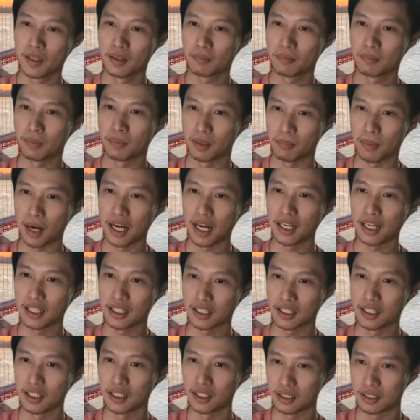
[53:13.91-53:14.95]
but Maya is
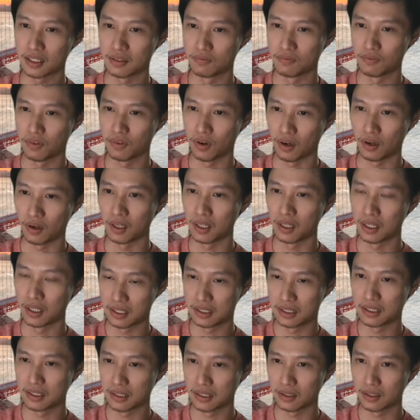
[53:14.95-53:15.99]
good for
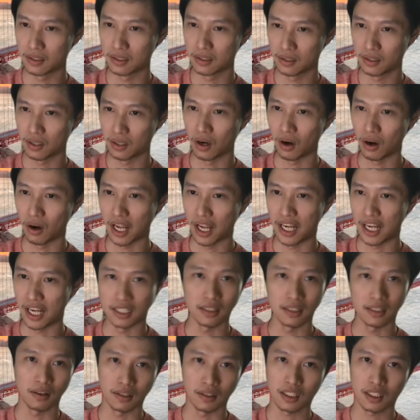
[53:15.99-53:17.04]
all age
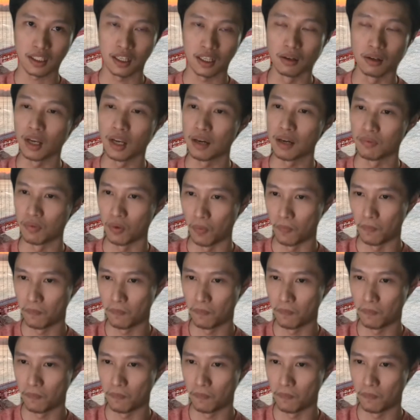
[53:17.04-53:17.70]
or skill level.